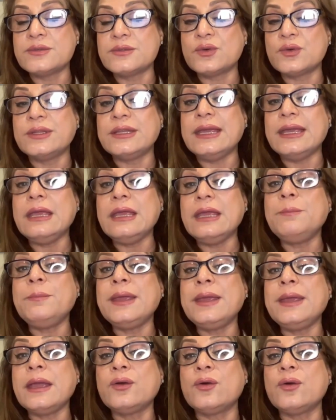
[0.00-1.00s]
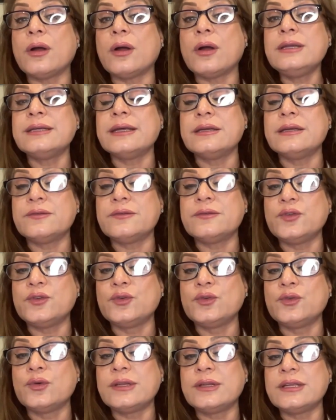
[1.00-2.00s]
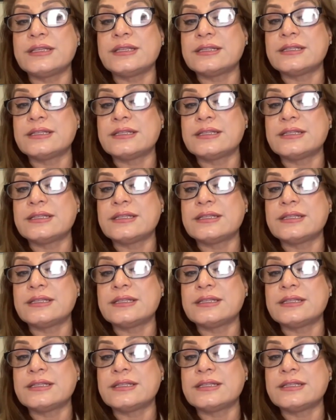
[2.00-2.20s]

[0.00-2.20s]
So the EPA content, if you notice,